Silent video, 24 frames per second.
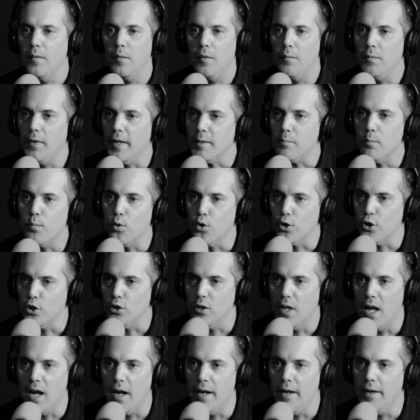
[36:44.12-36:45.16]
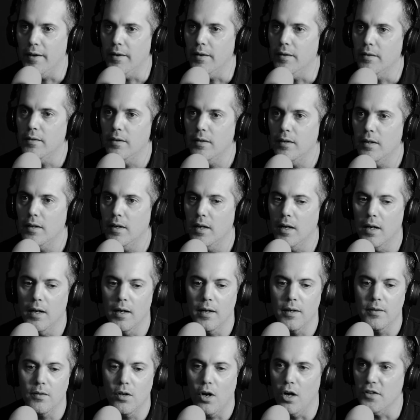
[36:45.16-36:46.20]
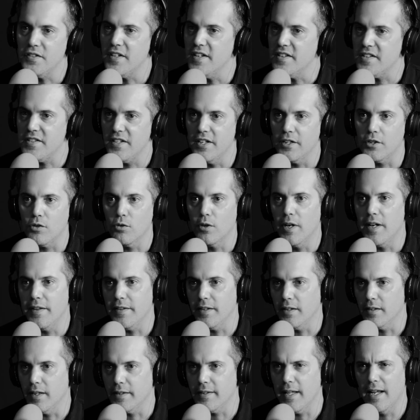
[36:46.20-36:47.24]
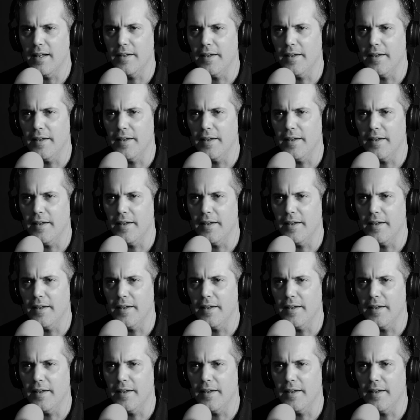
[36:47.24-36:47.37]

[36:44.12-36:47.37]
like borderline autistic or anything like that.